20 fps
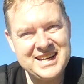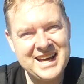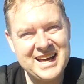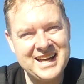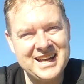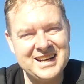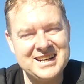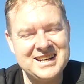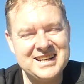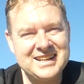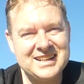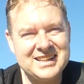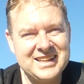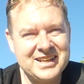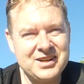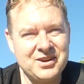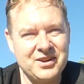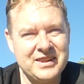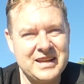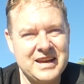and
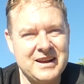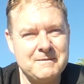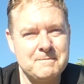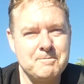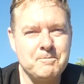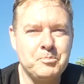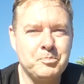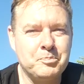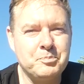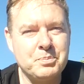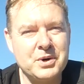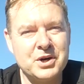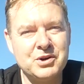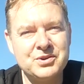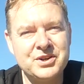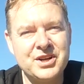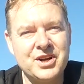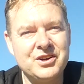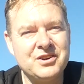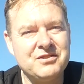click on that
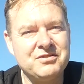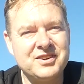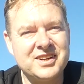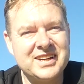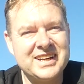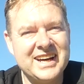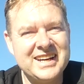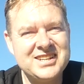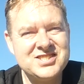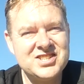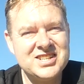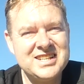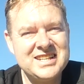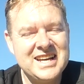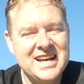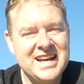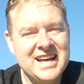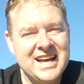bell notification.